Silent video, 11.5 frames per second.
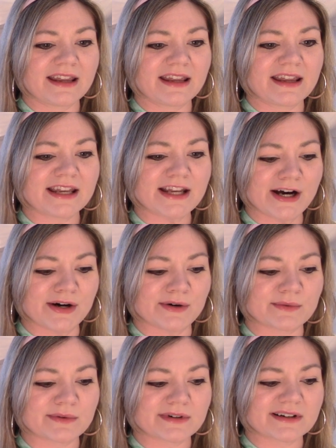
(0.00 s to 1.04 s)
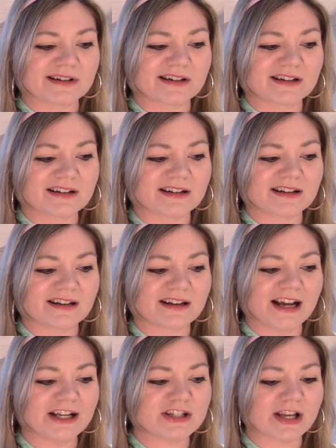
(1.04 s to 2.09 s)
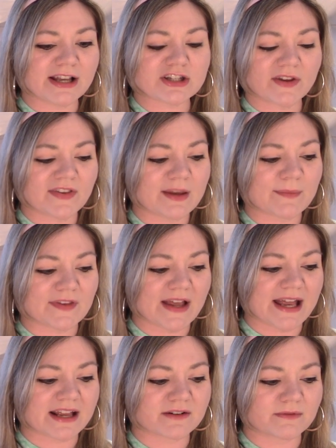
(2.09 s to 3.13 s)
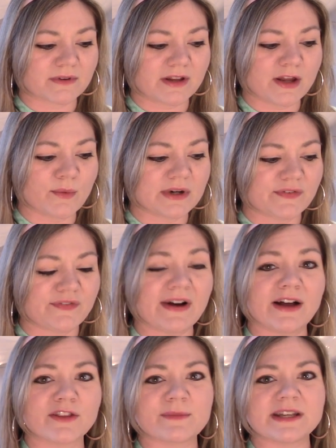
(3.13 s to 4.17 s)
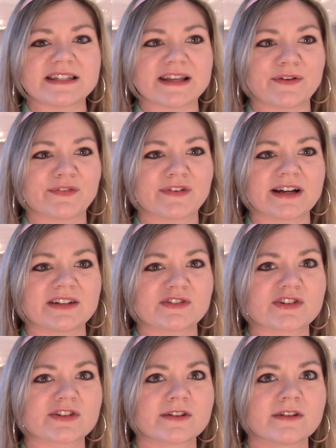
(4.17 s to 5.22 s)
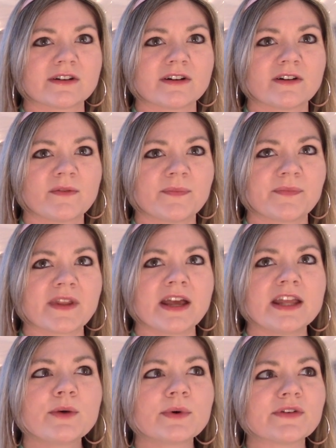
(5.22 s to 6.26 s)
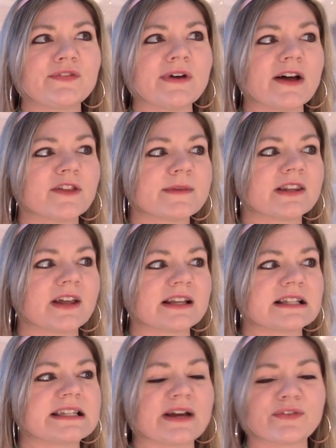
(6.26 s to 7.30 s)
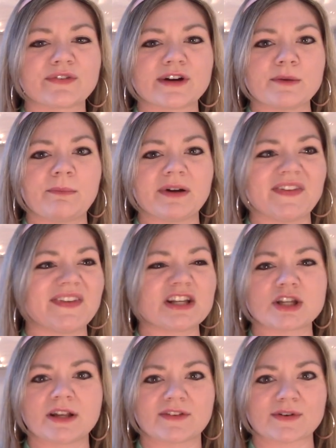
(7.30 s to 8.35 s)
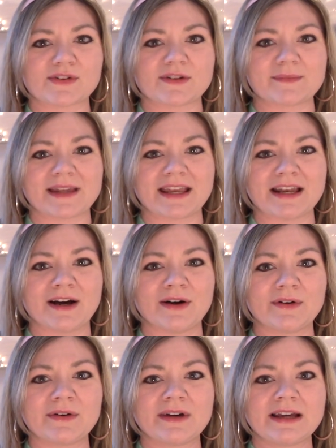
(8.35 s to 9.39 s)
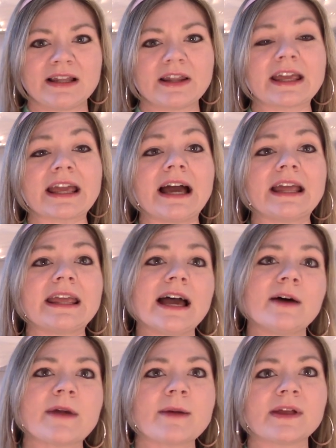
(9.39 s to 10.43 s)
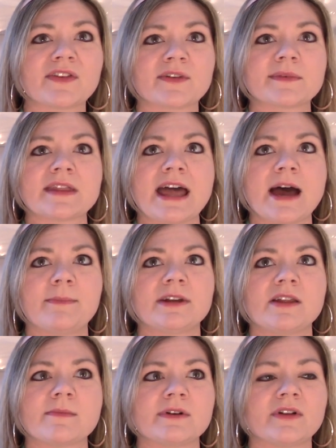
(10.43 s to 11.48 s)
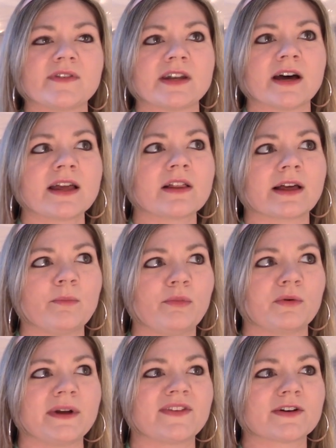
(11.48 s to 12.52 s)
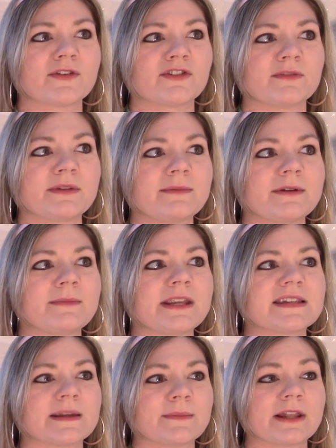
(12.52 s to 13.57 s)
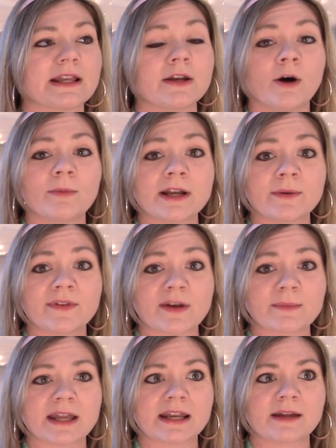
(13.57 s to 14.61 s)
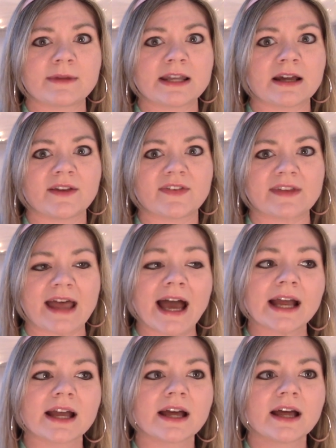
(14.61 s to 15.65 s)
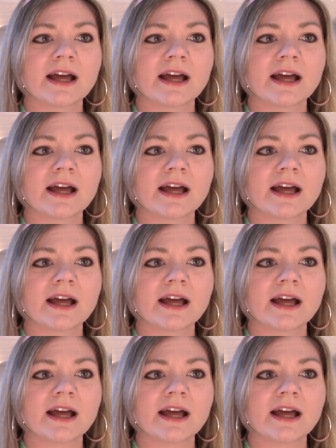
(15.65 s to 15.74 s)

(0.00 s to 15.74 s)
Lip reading: you know, it just seems like you would have found them in different, you would have found them in, like, different positions or something, you know? Like, yeah, maybe it's something that happened in the middle of the night, like a poison or something, but you mean to tell me, like, nobody was up getting a midnight snack?